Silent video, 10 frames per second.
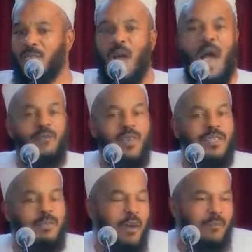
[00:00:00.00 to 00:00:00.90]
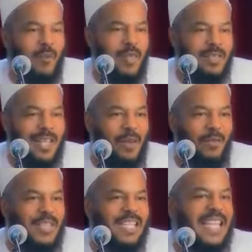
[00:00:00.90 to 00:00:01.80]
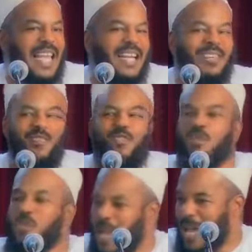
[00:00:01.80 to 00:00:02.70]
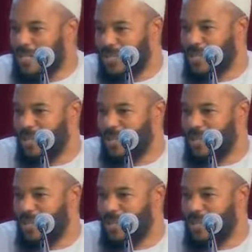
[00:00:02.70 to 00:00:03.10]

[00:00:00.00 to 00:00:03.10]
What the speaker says: So obviously Prophet Muhammad was not telling us to do that.